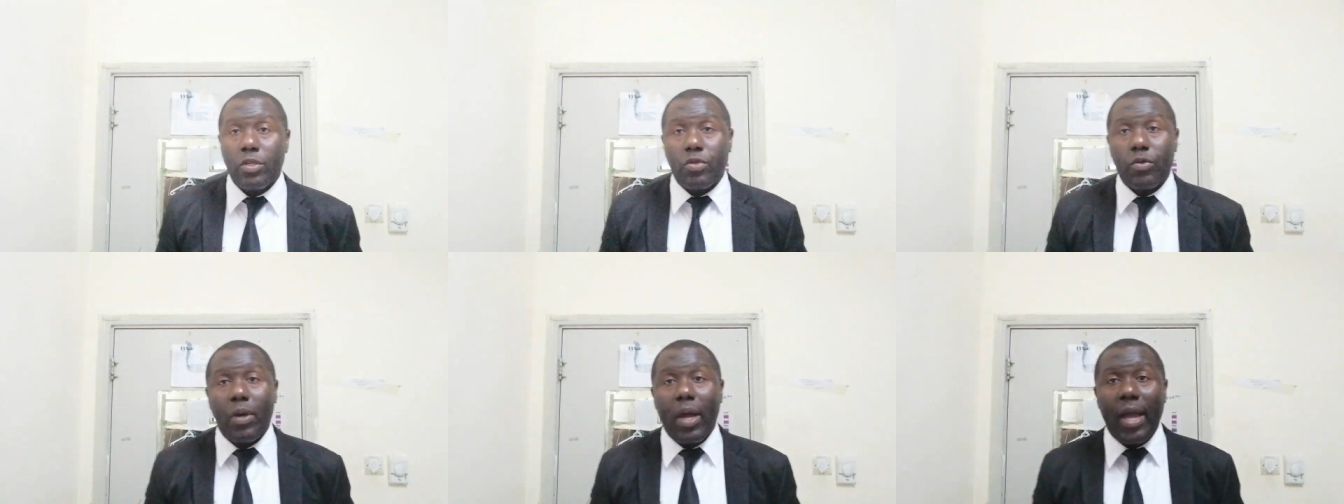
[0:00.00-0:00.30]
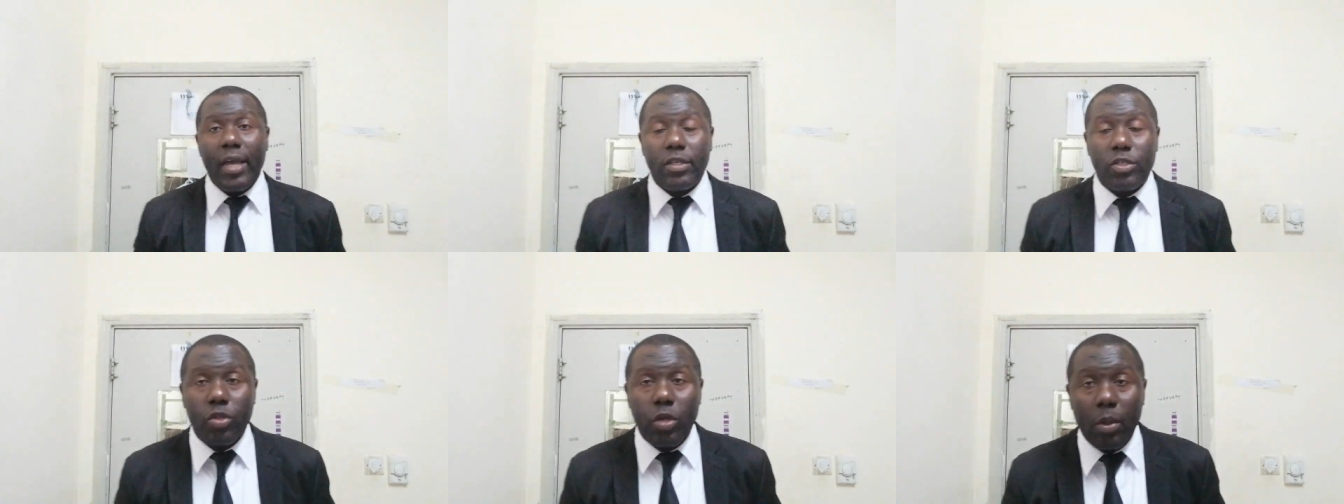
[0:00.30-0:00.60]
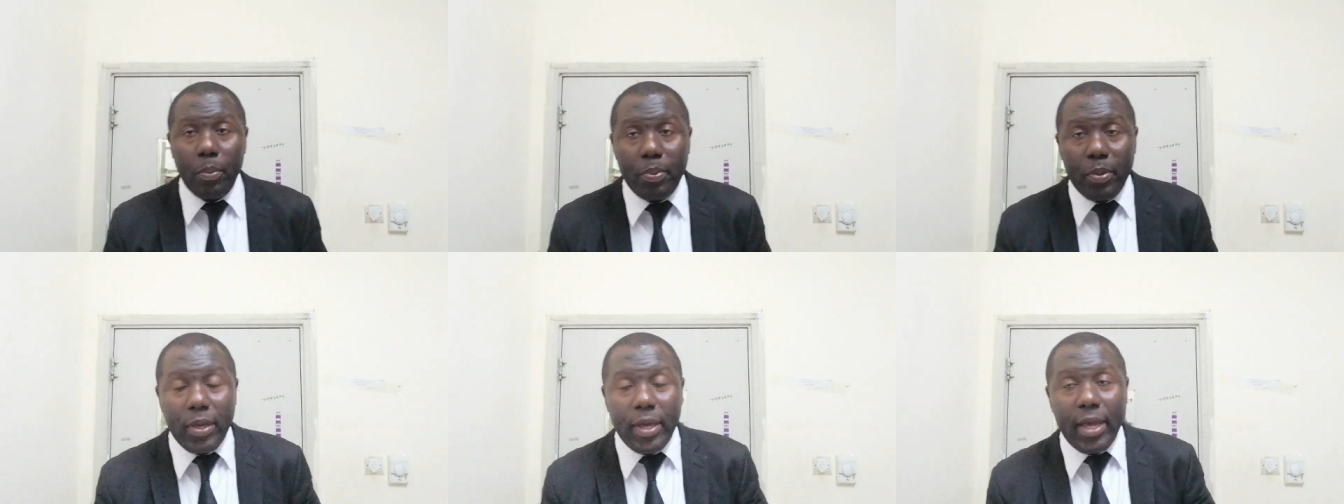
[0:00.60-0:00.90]
So I
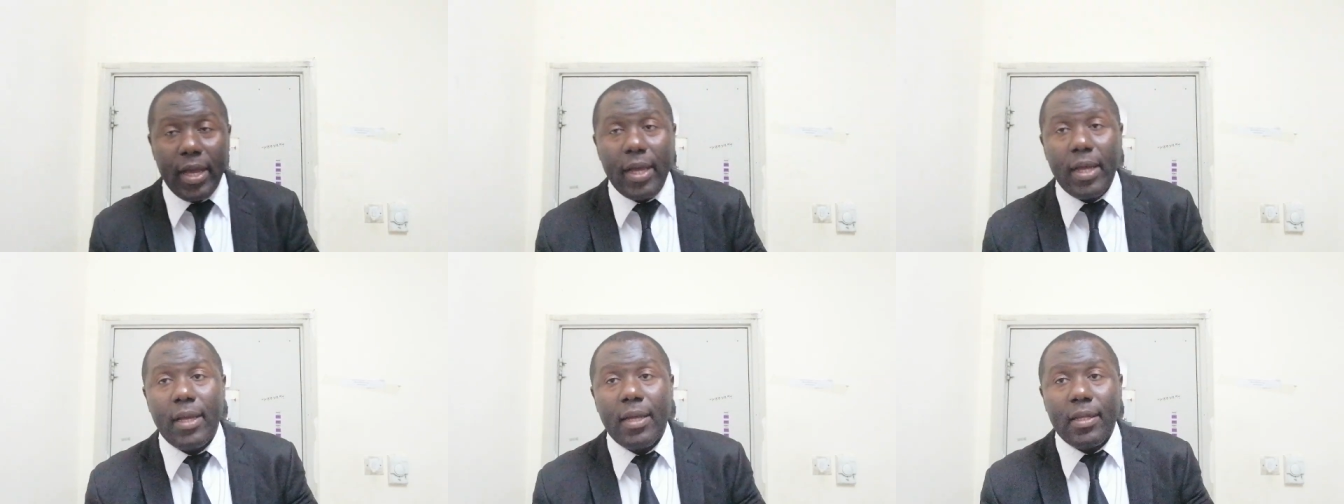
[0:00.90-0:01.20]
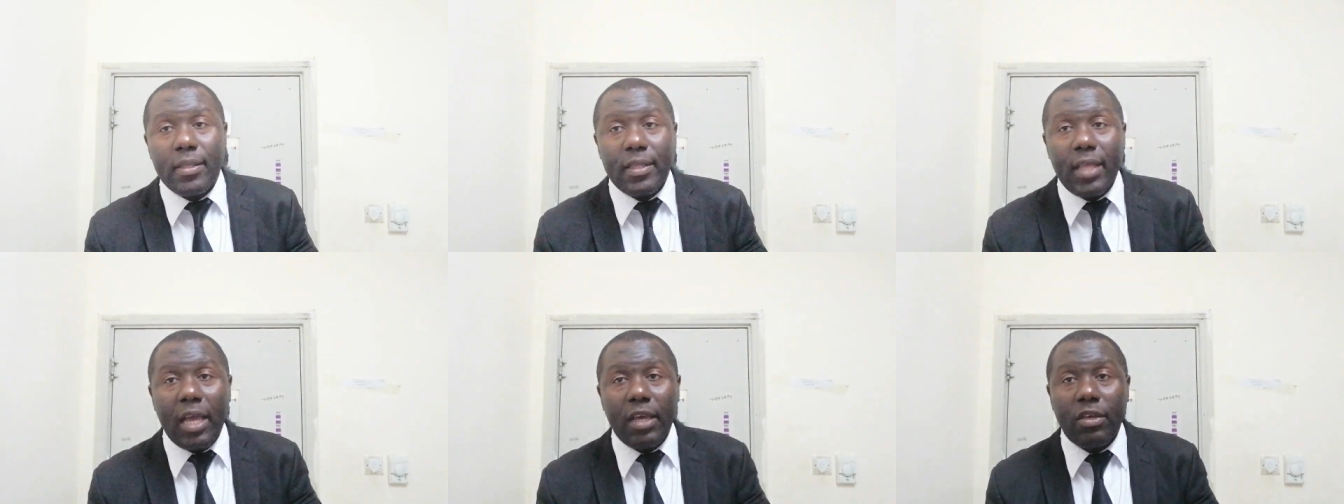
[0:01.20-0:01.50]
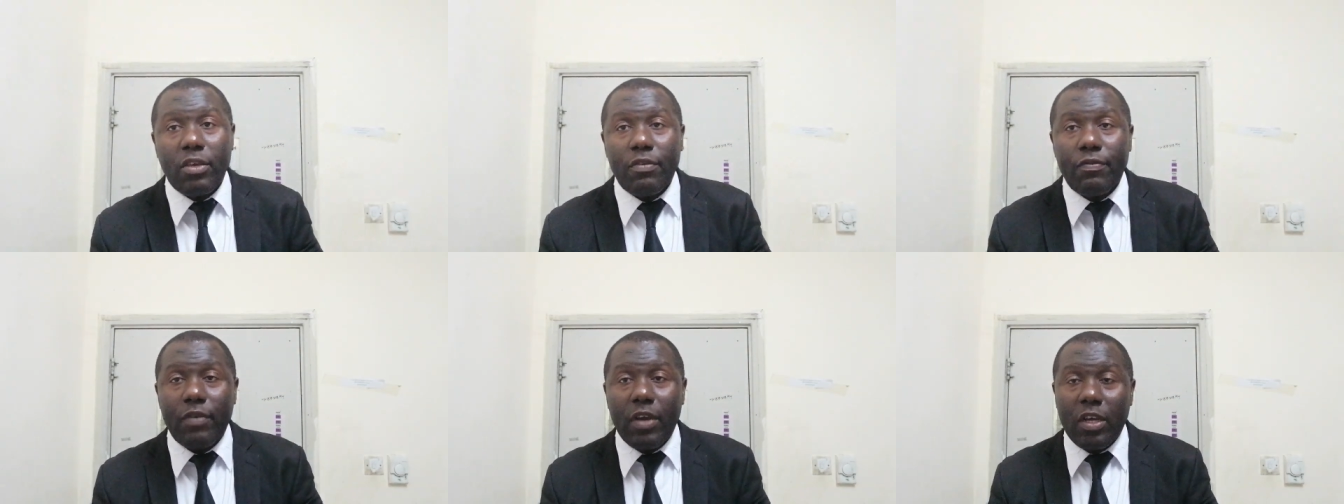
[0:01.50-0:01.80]
stop here.
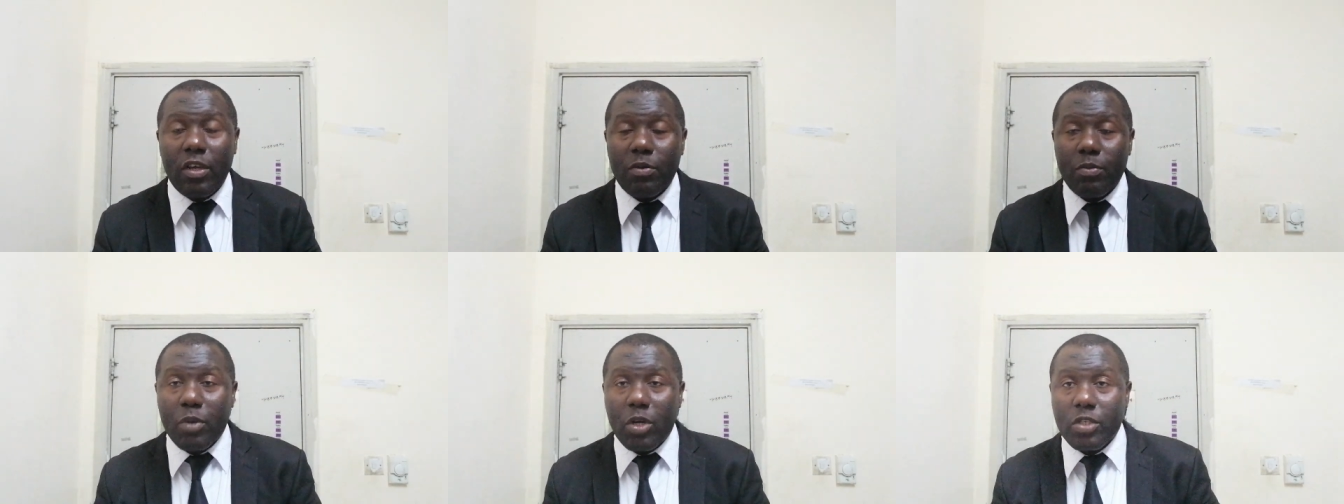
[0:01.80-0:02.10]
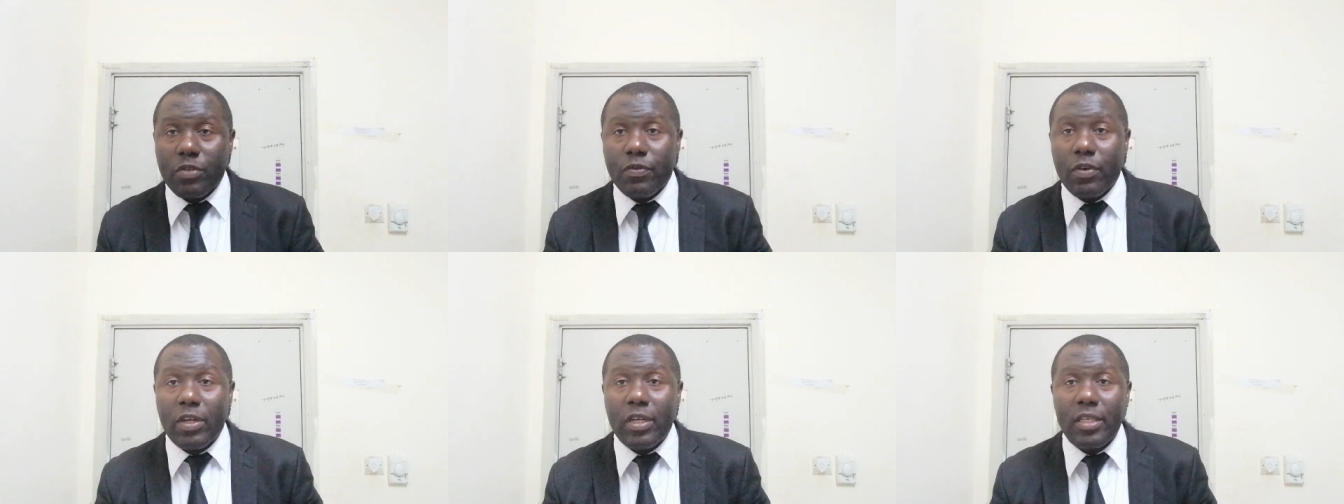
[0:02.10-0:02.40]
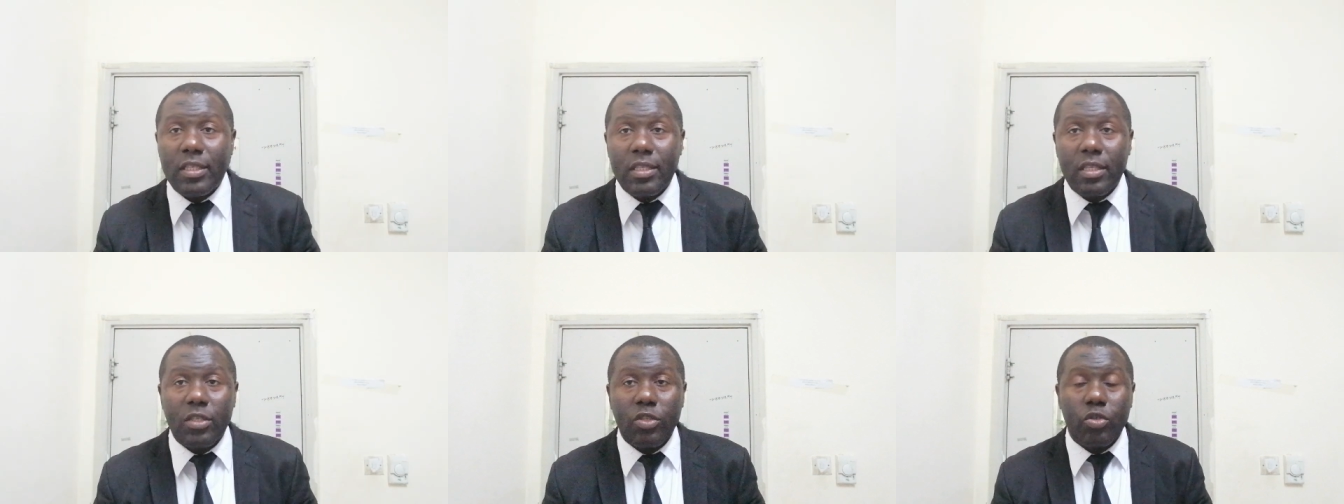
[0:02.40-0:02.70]
Thank you very much for
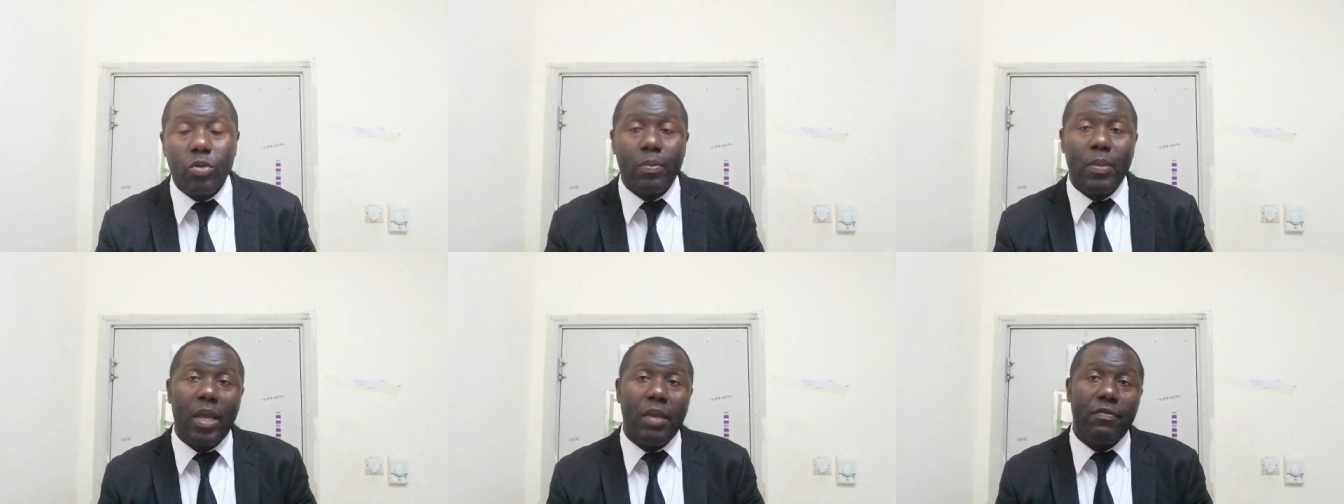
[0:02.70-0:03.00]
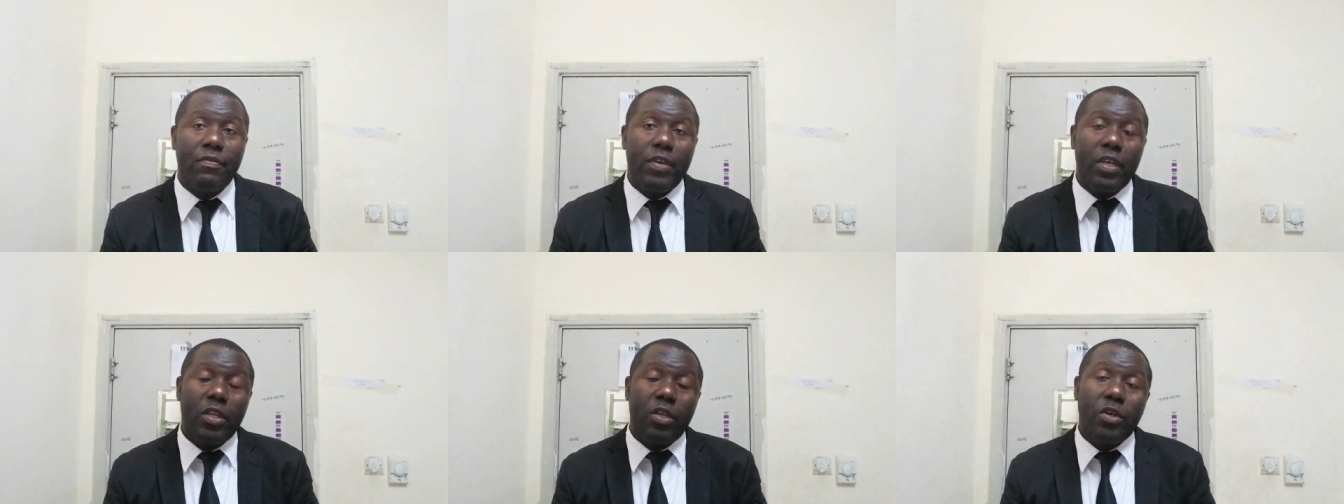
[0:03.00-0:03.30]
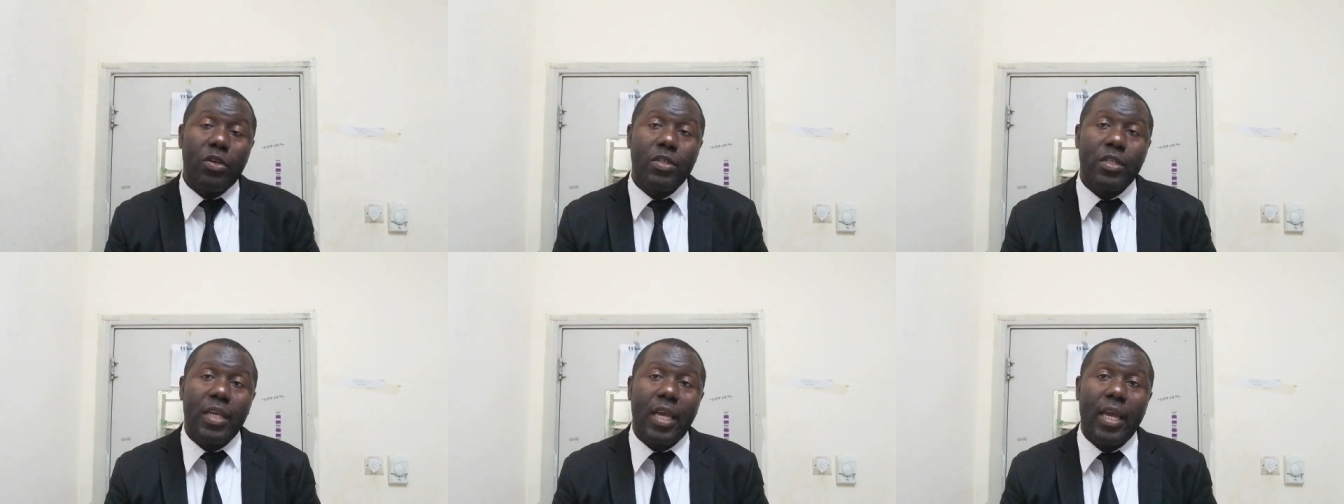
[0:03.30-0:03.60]
listening to my
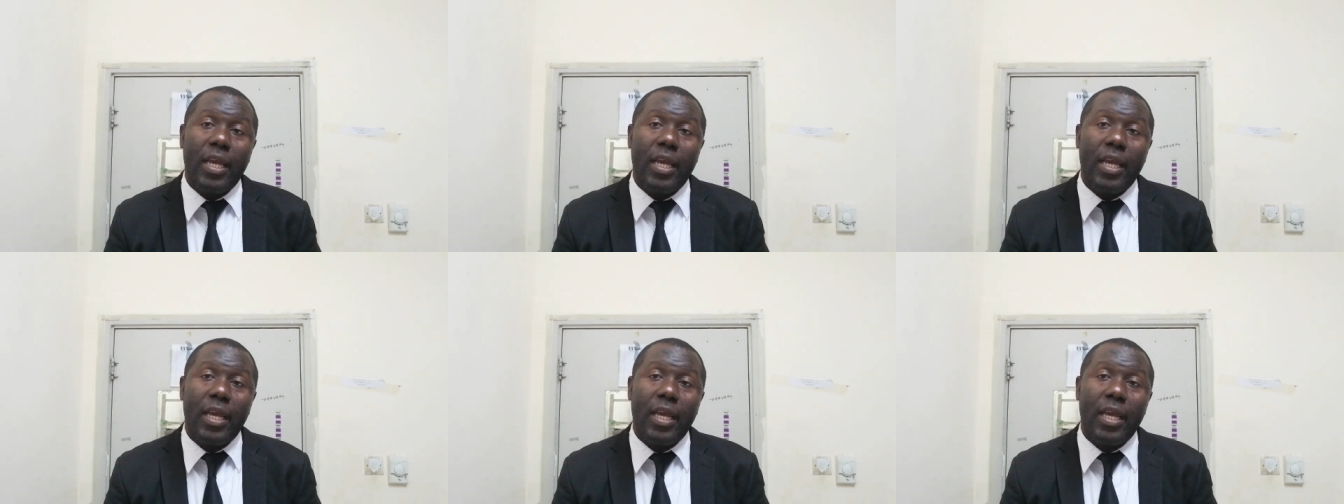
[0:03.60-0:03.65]
videos,